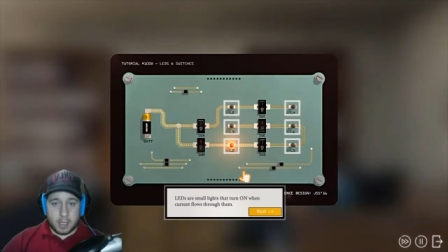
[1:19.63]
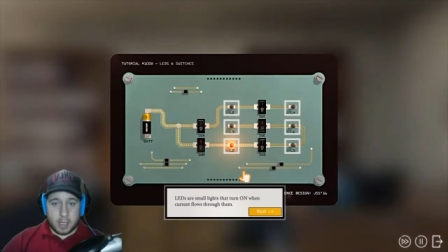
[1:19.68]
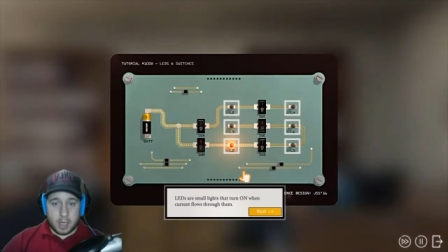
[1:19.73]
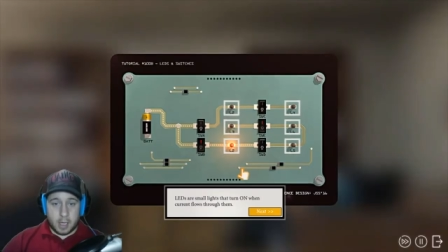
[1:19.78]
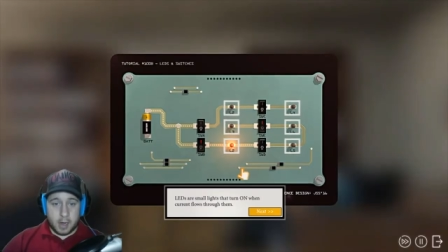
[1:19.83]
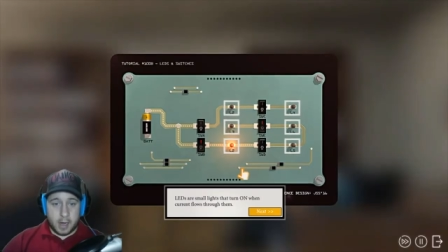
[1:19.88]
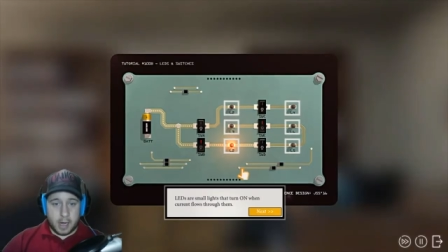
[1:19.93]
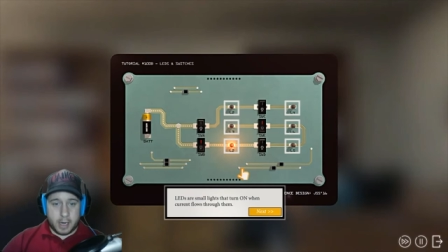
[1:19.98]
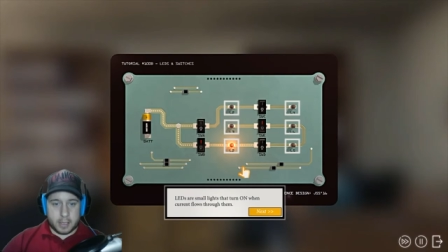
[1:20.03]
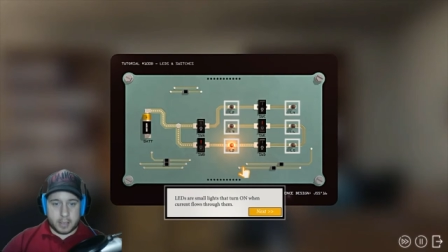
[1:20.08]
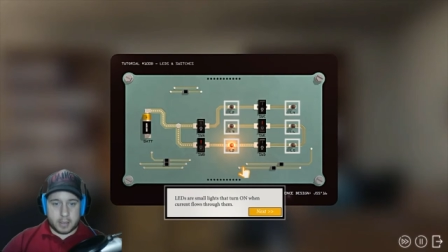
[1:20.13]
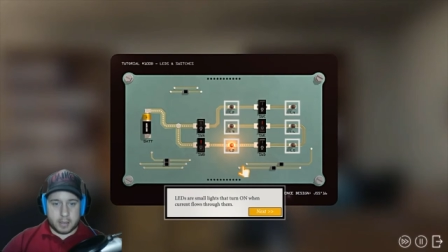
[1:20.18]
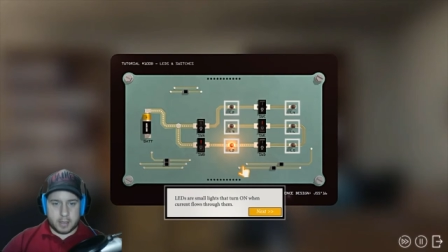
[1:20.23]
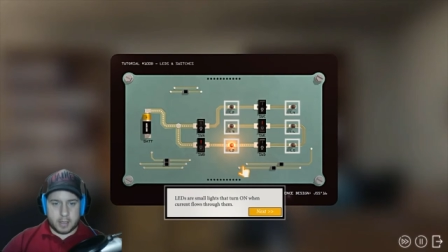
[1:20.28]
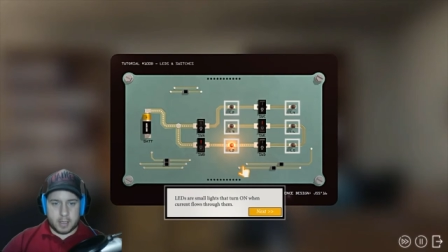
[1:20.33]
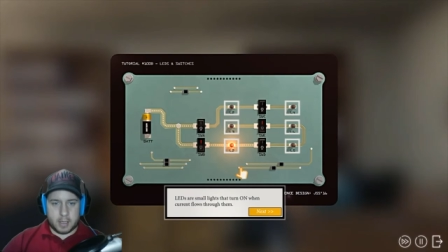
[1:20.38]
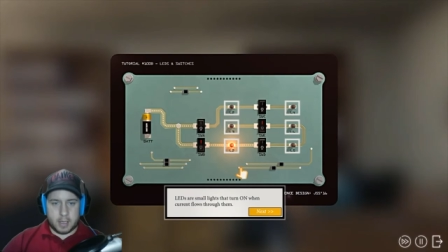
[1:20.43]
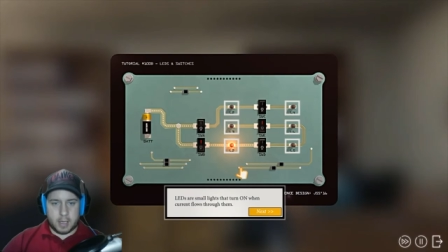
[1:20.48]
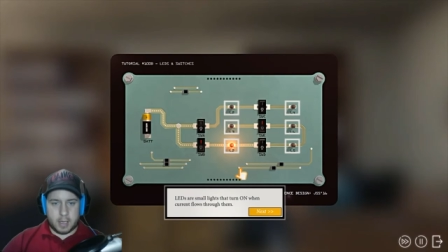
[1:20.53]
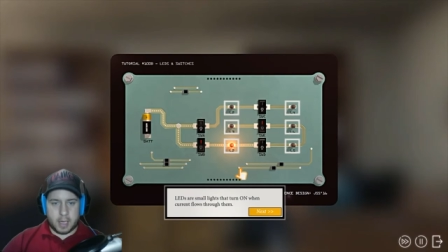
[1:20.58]
Alright.
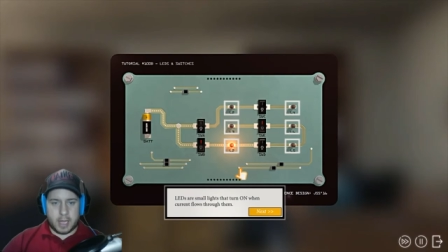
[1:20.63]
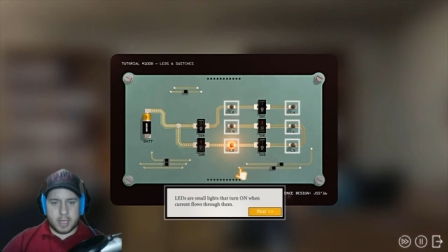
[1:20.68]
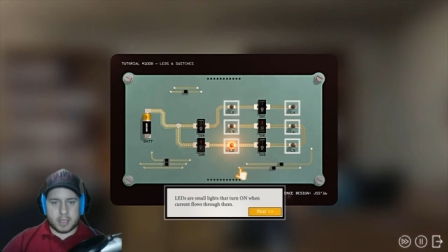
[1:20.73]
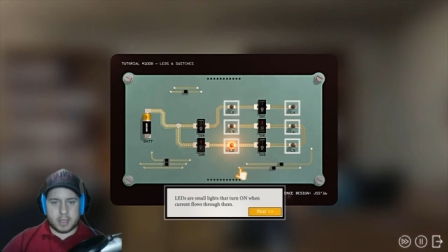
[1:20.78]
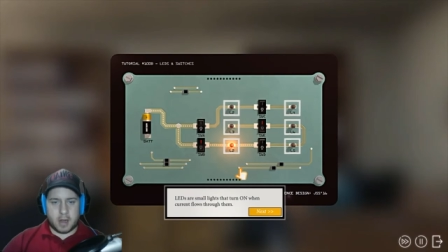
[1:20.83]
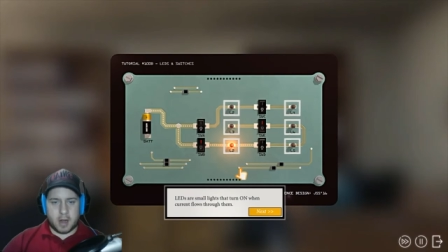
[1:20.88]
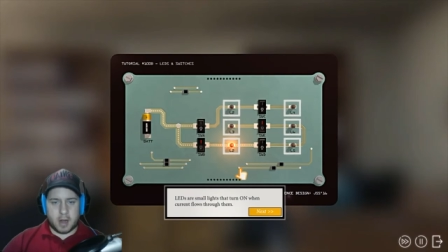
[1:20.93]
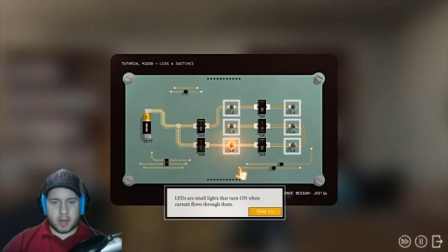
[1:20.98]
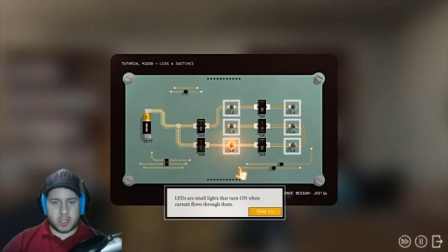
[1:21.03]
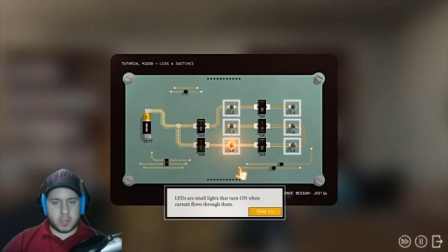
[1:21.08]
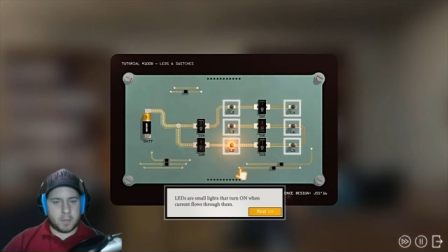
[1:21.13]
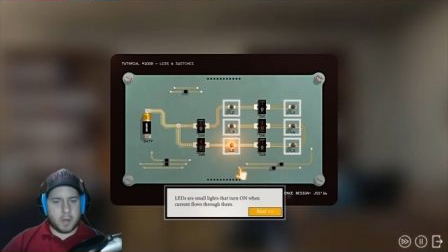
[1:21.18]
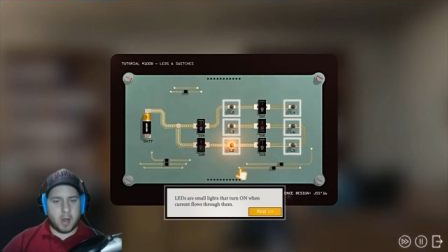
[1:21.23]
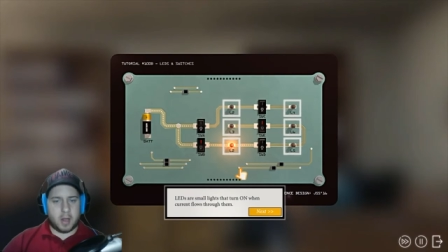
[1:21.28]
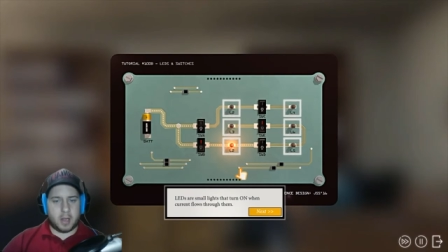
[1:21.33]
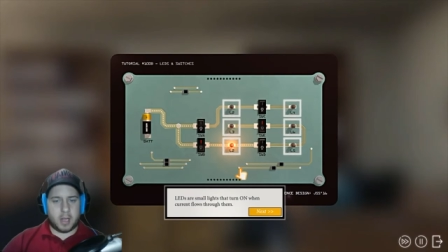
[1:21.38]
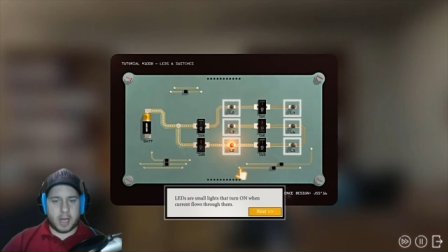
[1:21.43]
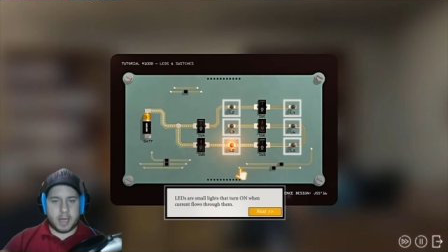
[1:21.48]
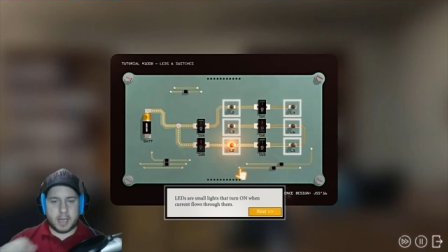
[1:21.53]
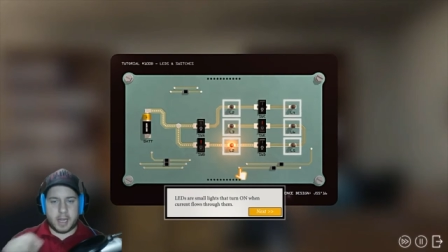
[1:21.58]
L E Ds are small
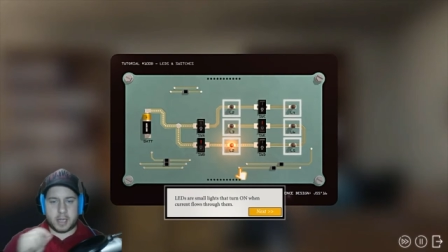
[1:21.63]
lights